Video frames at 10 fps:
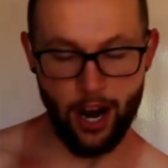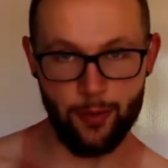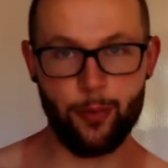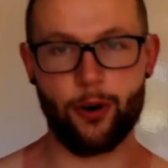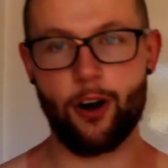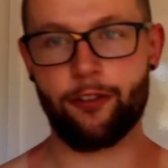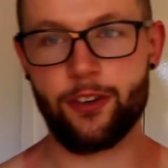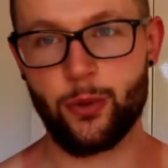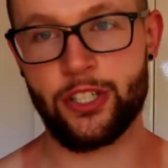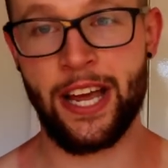
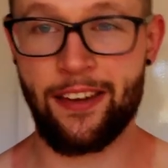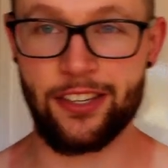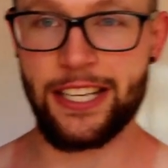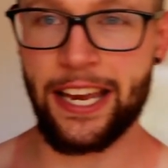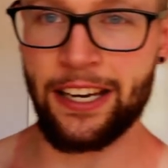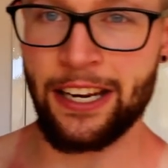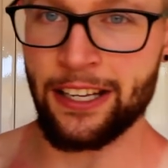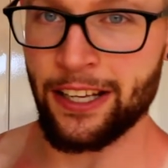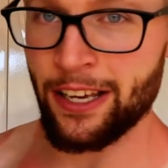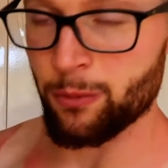ibuprofen, which I haven't taken
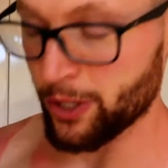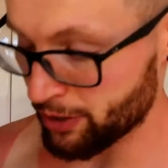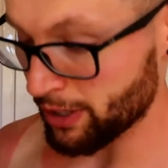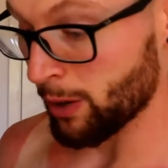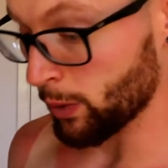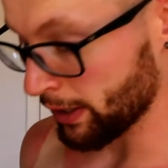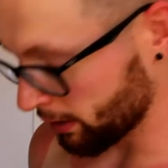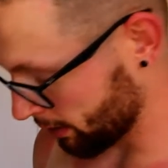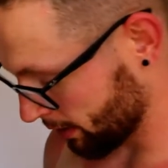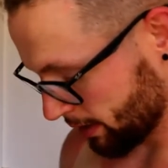any yet, which I
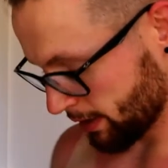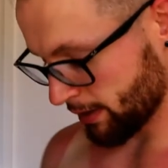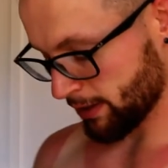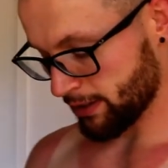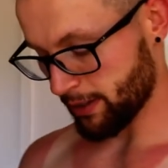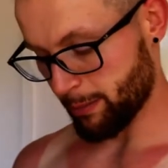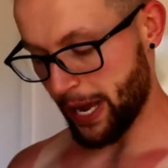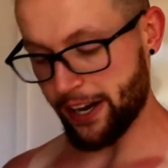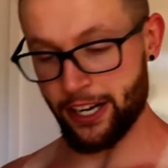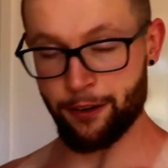will, some
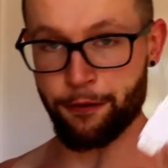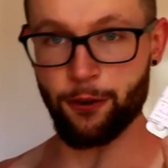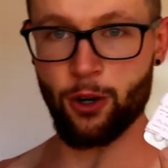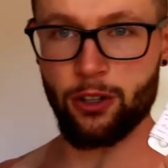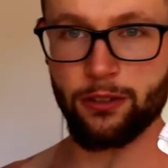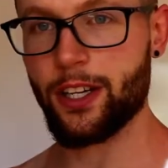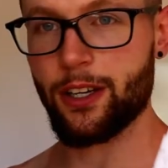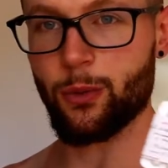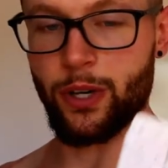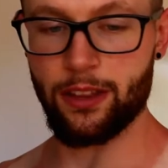Panadeine Forte
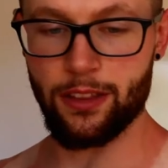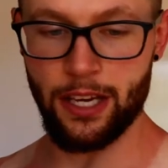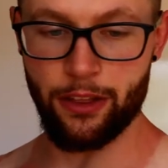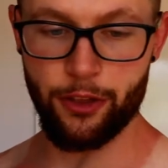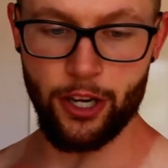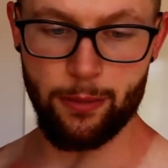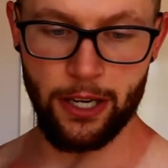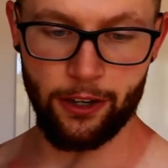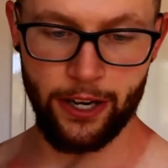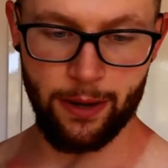with uh, 30
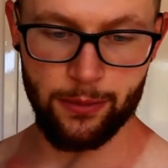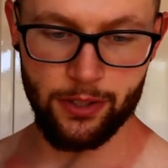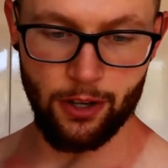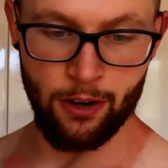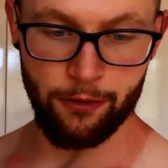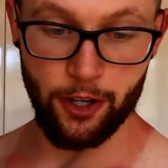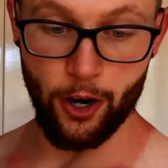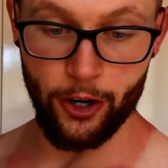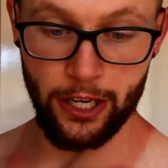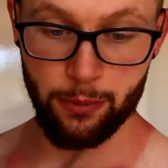milligrams of
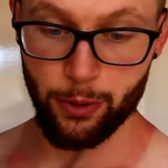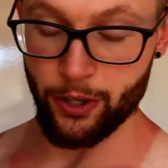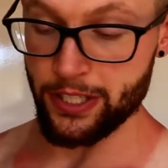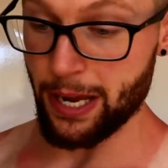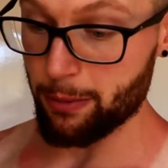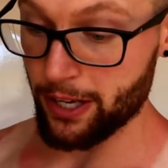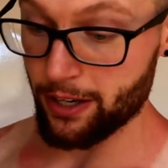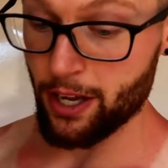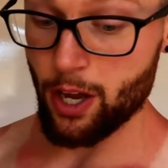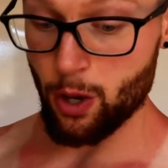codeine per
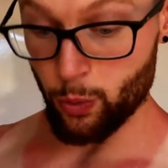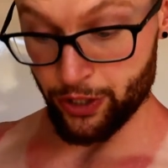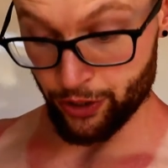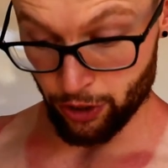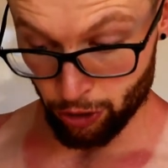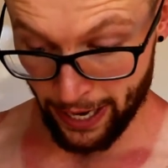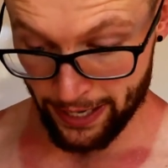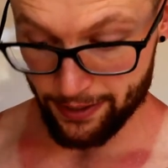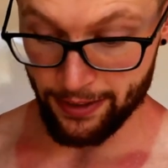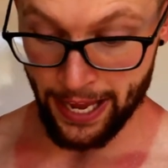tablet, which is
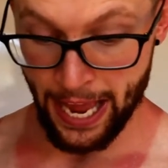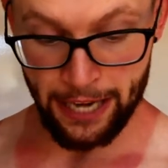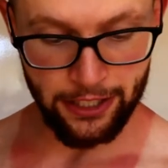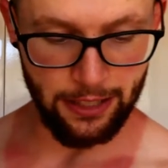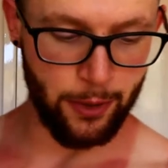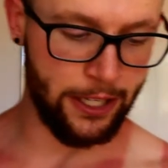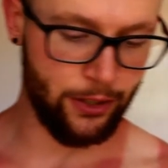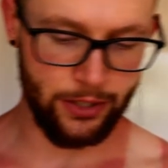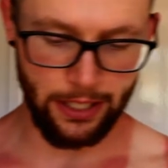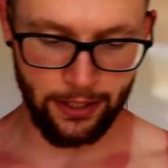great, that actually might
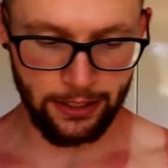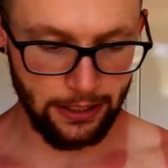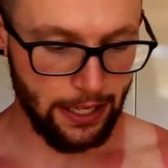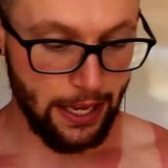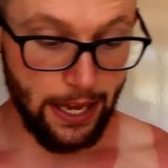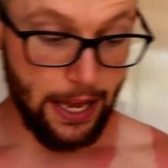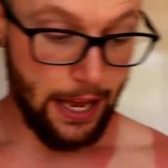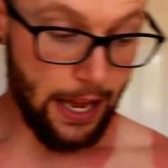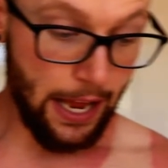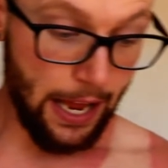do something.
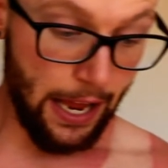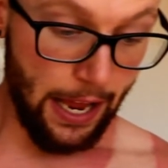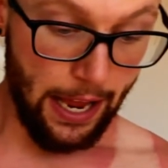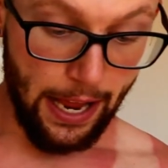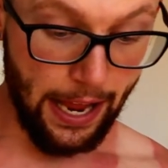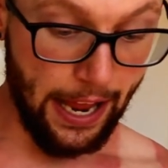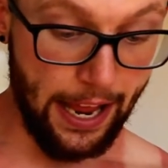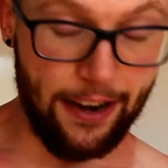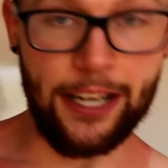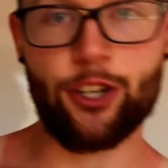
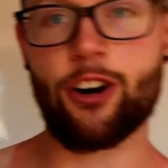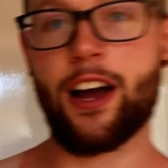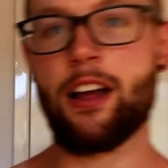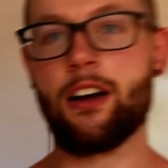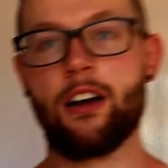And I try,